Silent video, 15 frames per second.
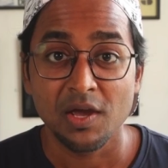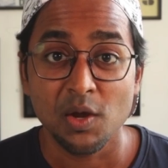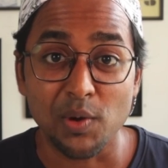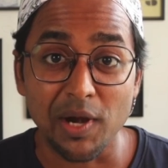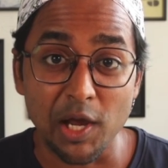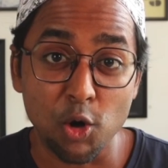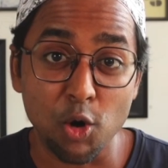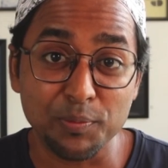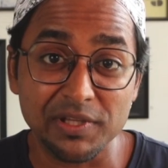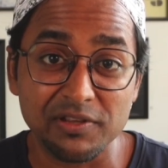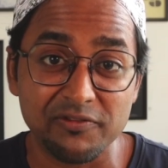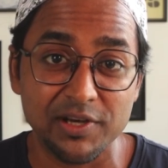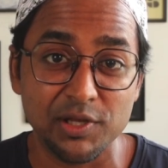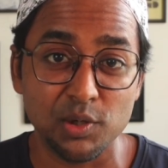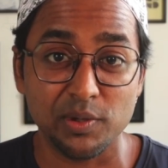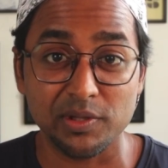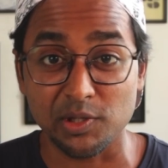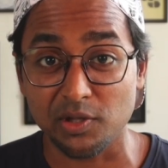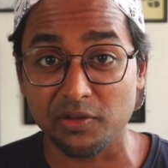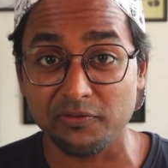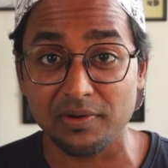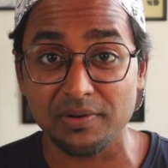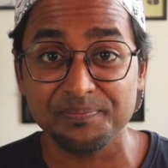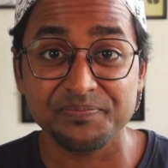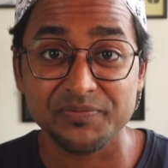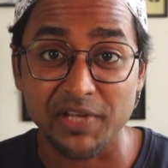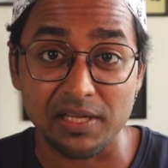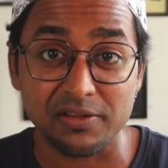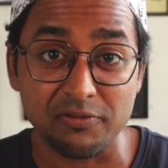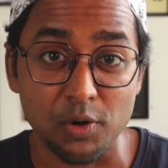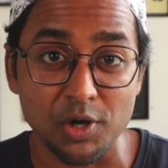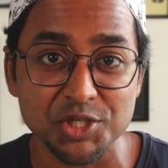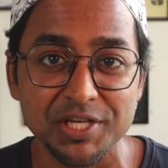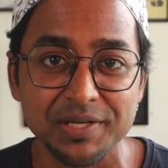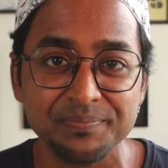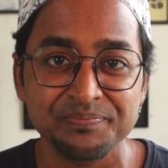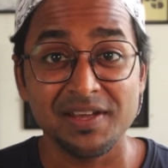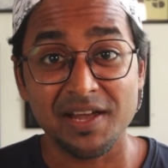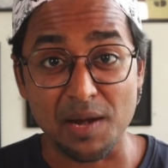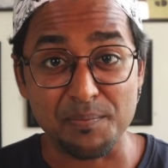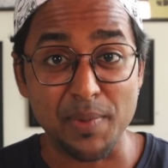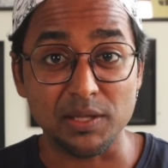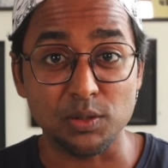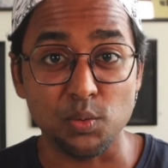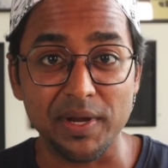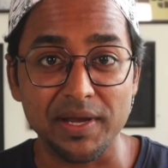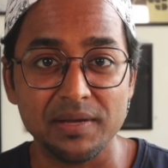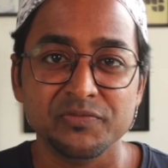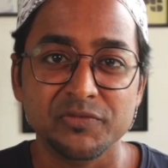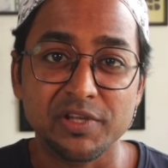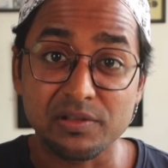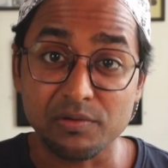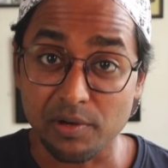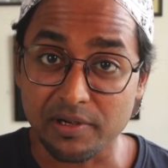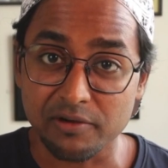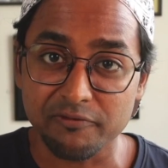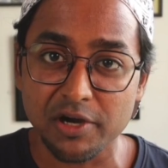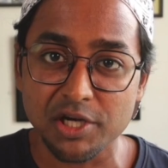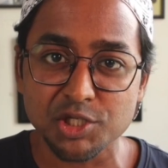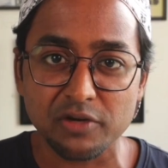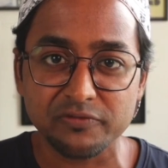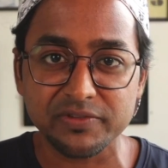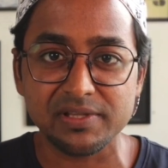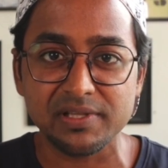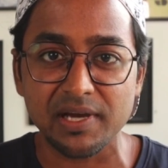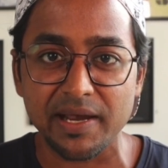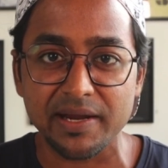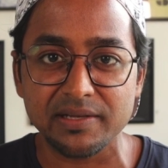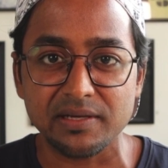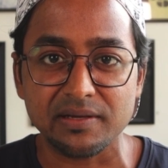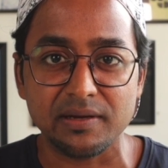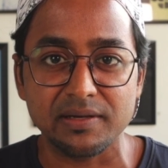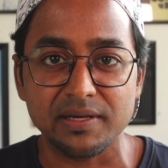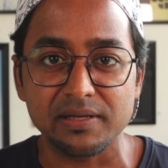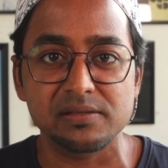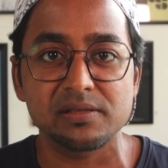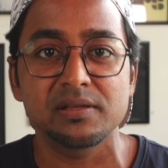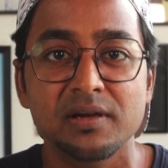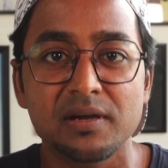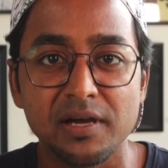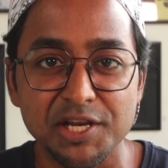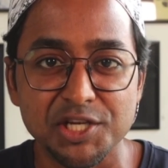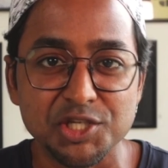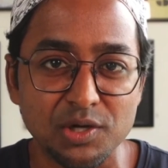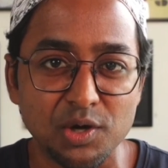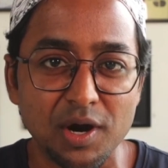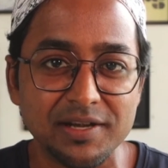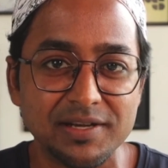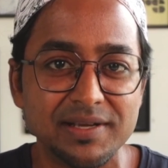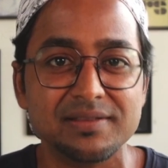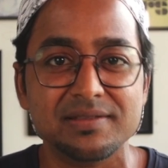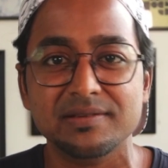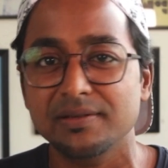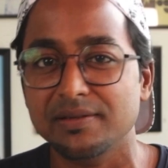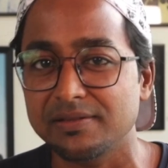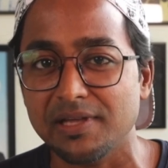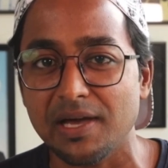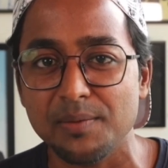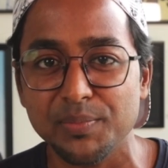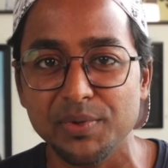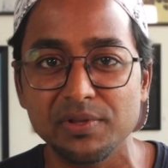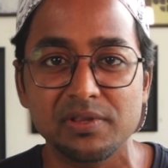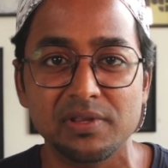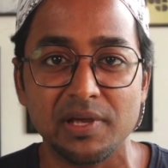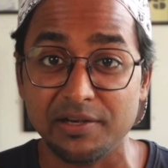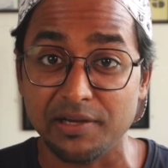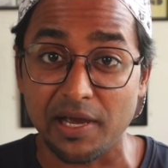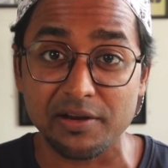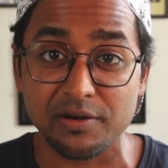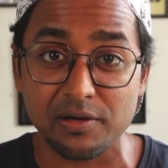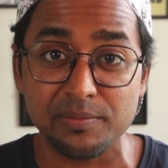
Well, I hope this video was useful. Thanks for watching. And by the way, there's a written version of this guide that contains additional context, examples, and diagrams,